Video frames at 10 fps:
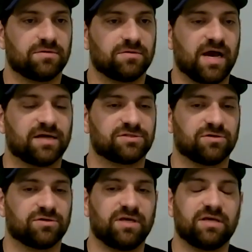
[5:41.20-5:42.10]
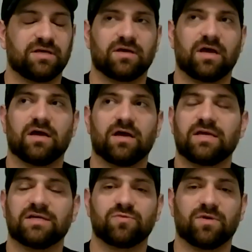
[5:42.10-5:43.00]
Yeah. So
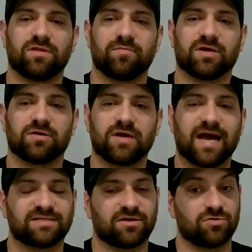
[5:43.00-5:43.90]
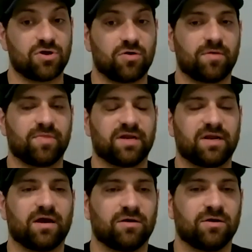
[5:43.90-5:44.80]
Ken's one of the bigger guys. I don't know him, but
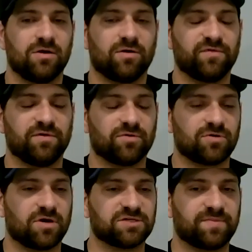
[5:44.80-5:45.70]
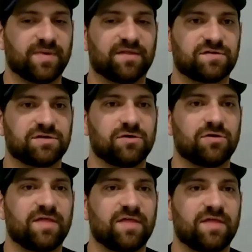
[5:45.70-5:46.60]
hopefully we'll cross paths
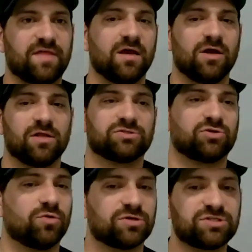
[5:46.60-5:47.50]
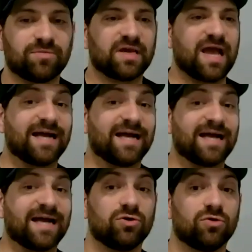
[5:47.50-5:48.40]
soon. And then, so who are some of the guys
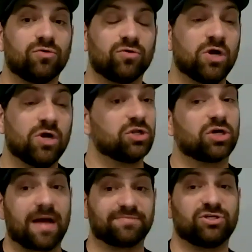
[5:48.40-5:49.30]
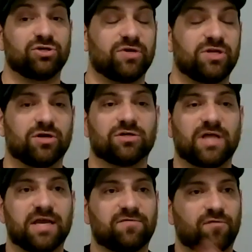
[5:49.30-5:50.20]
that you look up to when you're
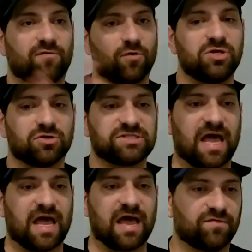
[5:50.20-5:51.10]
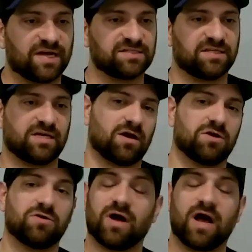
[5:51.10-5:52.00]
like forming your style of wrestling? Are
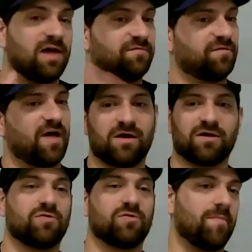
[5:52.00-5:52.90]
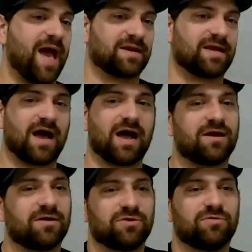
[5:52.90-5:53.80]
you a high flyer? Are you a mat
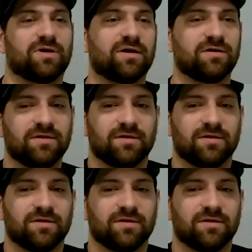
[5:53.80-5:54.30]
guy? Are you a